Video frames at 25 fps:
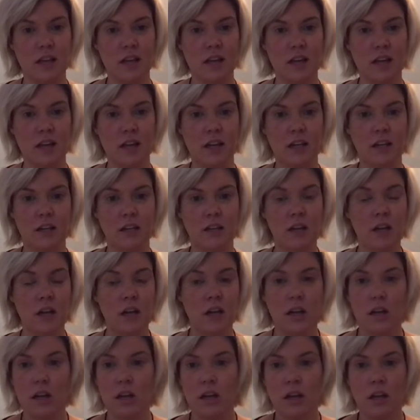And
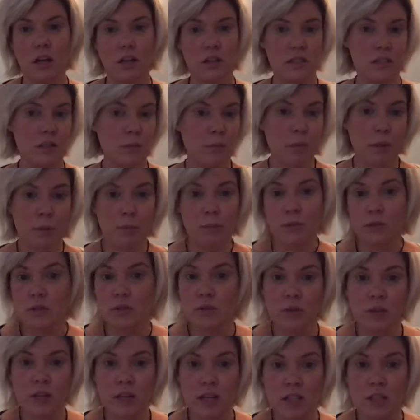some people
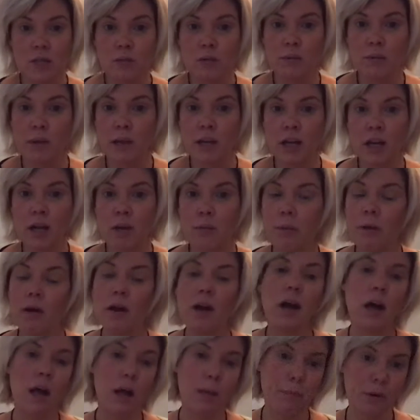don't like to wear makeup.
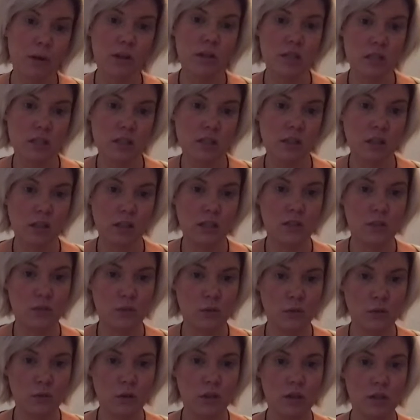I personally
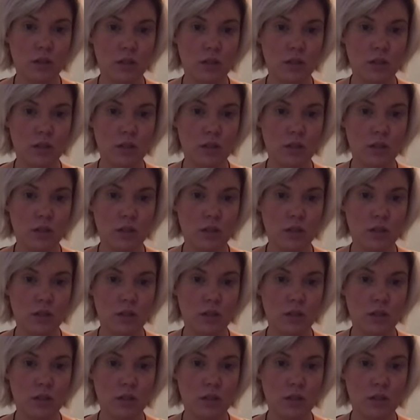do.